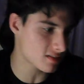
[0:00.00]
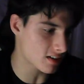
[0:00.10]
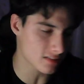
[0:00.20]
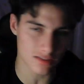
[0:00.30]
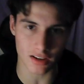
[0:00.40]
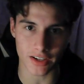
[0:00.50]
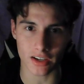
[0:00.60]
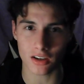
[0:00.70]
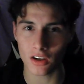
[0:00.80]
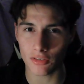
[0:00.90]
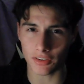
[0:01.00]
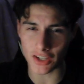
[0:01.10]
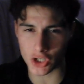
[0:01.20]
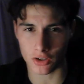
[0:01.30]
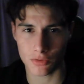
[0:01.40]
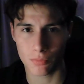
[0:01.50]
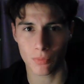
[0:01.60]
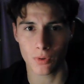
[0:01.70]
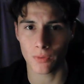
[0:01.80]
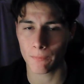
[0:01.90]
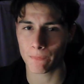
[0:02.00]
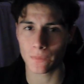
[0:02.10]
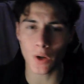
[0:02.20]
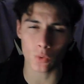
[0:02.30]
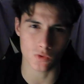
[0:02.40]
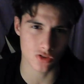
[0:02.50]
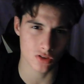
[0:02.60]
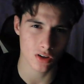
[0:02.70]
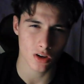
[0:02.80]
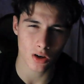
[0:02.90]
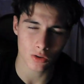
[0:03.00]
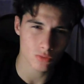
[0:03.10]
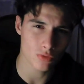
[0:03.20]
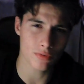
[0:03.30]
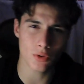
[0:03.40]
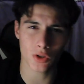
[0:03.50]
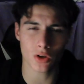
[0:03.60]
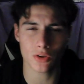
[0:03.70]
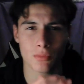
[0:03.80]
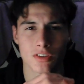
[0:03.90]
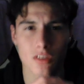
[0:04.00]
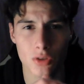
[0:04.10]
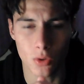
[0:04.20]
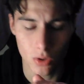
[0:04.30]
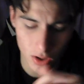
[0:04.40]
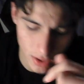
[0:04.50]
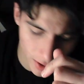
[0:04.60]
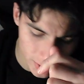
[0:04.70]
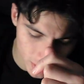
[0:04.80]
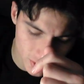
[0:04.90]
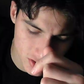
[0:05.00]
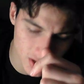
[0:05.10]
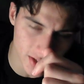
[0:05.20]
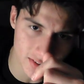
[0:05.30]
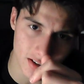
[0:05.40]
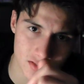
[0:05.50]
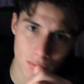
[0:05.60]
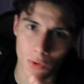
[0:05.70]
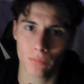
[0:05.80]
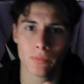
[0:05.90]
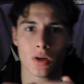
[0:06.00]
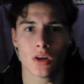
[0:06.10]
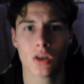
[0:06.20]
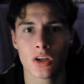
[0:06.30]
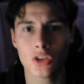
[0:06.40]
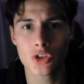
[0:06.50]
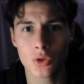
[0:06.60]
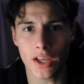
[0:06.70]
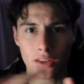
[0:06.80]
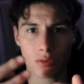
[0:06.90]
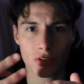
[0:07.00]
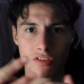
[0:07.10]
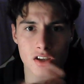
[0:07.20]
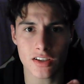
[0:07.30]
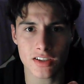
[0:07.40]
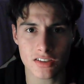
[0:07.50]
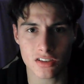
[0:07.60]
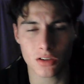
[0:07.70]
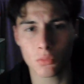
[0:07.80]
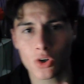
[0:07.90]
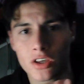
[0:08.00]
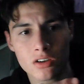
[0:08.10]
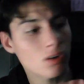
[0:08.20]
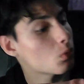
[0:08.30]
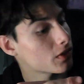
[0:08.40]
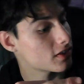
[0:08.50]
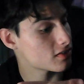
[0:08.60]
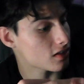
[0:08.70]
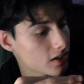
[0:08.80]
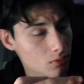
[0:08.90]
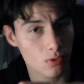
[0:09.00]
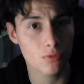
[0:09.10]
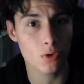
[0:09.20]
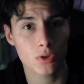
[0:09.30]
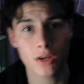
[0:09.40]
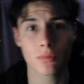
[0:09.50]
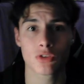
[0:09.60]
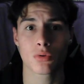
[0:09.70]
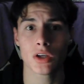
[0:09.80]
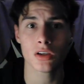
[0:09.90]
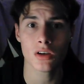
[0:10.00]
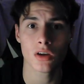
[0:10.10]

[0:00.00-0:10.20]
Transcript: test, study, flashcards, notes, reviewing all the material, another study test, boom. You do like 3 study tests in the morning with studying, reviewing in between.